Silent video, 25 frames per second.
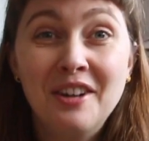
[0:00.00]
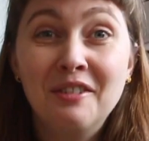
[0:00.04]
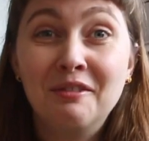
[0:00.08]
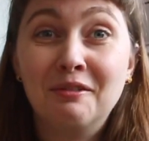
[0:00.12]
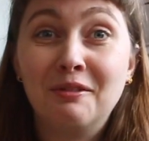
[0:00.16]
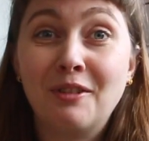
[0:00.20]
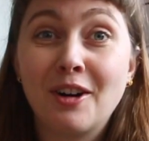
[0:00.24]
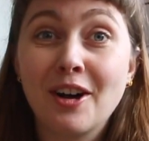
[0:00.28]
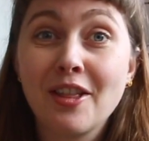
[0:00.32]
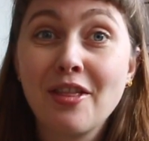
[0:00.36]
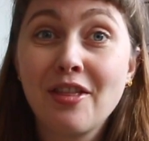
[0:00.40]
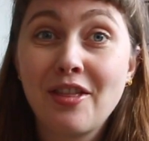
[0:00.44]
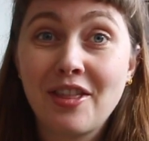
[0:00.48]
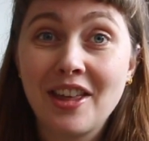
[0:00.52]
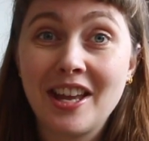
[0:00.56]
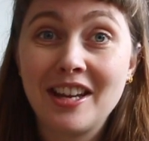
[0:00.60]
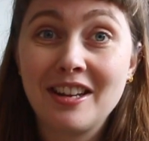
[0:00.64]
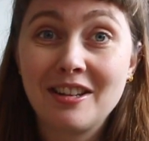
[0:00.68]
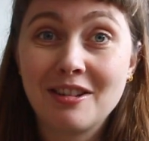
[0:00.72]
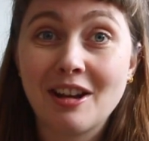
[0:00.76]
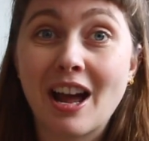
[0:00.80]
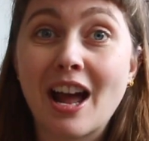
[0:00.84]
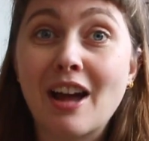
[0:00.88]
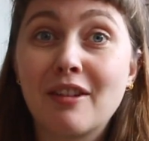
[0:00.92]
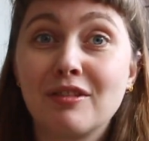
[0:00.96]
one thing
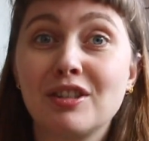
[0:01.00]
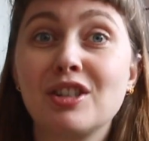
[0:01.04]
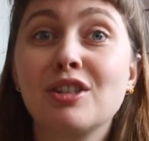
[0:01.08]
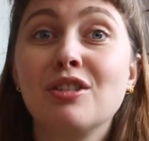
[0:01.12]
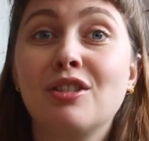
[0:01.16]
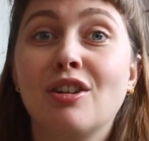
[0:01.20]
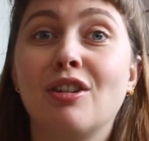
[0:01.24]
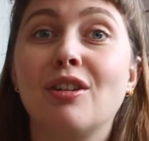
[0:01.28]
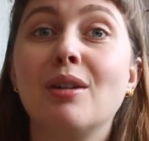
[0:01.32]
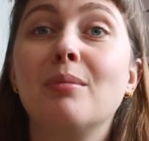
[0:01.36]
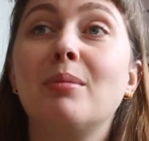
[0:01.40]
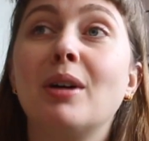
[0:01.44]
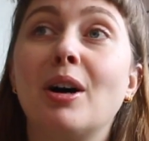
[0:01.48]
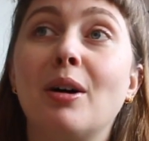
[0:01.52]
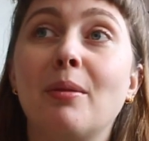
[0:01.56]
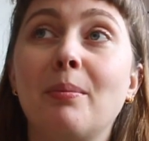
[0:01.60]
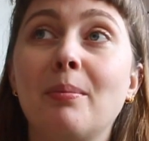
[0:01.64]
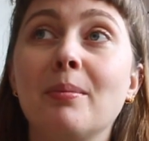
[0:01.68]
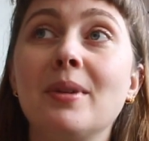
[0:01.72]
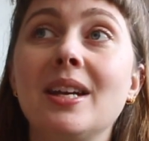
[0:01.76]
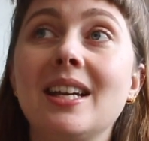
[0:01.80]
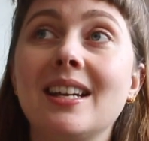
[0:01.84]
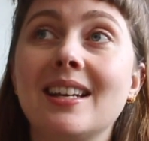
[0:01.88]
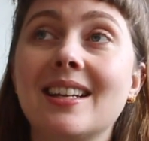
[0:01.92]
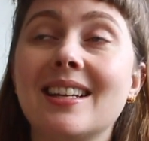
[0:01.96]
you have to know about
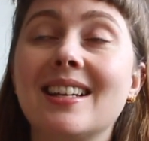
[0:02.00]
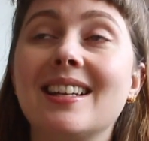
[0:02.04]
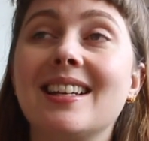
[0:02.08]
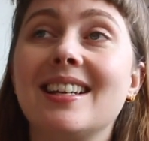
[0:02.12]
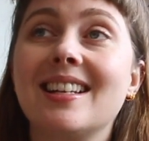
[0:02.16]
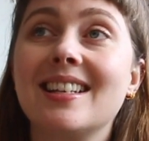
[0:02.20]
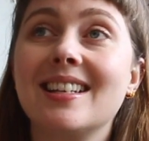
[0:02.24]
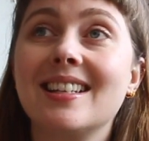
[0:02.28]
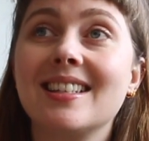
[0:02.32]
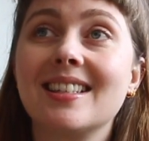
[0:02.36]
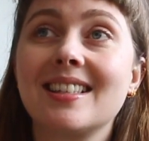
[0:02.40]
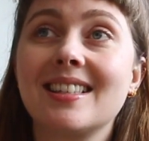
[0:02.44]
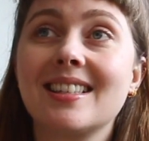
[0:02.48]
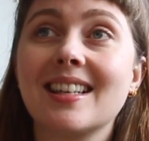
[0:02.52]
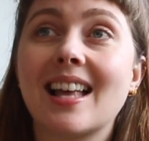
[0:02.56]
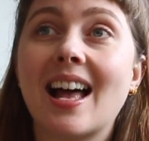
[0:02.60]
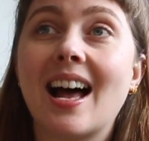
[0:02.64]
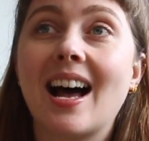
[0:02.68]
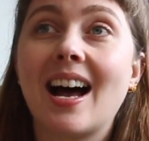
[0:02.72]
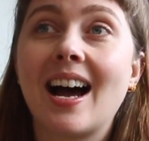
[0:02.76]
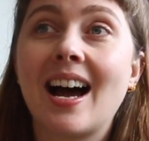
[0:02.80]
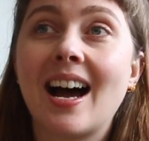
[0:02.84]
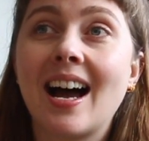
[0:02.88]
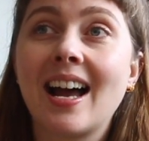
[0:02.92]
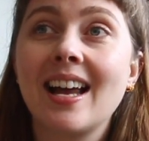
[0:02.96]
me is
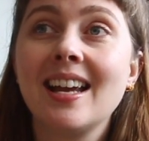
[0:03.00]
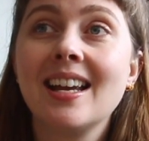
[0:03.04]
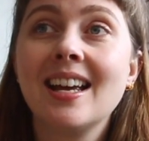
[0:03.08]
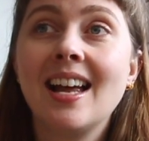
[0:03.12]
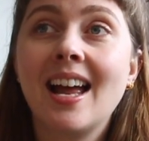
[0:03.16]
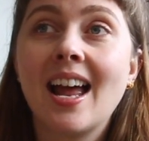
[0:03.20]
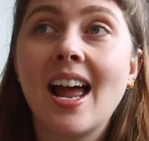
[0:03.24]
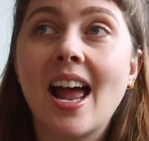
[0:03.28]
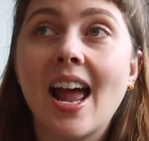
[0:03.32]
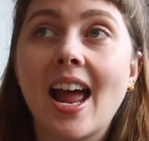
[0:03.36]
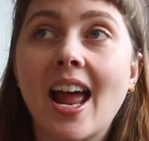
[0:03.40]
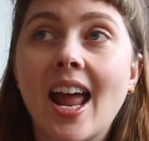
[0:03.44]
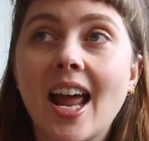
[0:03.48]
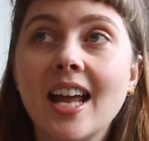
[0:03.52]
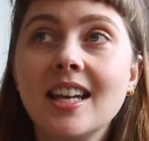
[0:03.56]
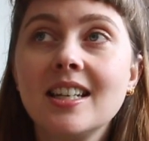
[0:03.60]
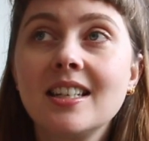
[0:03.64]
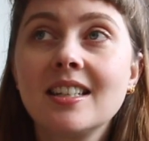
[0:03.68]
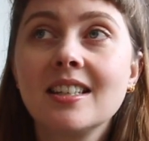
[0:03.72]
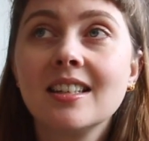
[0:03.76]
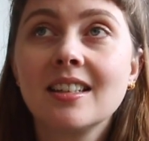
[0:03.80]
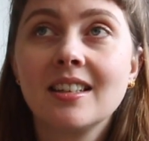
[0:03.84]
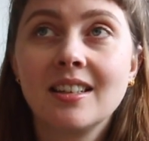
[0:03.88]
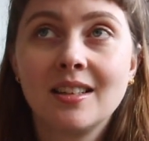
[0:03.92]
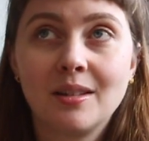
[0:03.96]
I
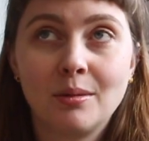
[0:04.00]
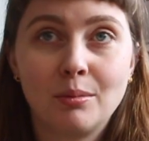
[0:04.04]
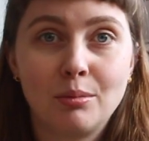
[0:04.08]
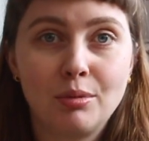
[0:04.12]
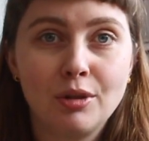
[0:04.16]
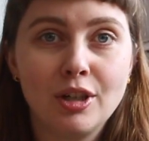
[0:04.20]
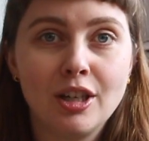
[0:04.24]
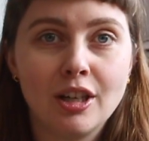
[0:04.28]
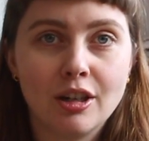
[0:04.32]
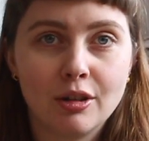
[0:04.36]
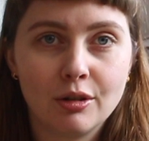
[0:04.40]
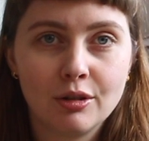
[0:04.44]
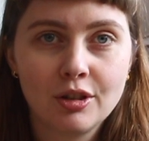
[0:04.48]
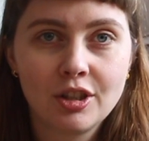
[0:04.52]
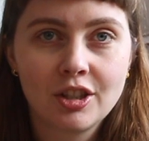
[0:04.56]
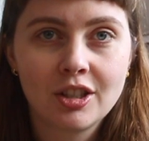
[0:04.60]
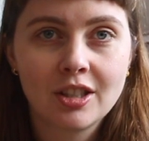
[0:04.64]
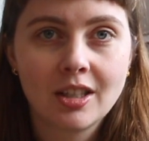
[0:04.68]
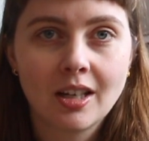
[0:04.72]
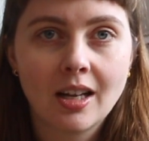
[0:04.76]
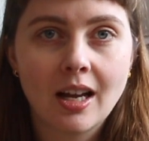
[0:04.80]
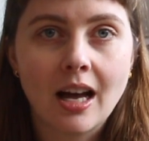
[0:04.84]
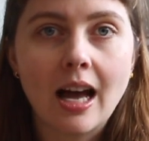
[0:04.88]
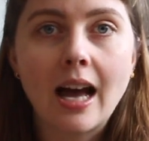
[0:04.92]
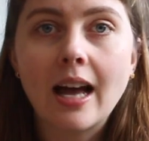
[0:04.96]
hate brioche.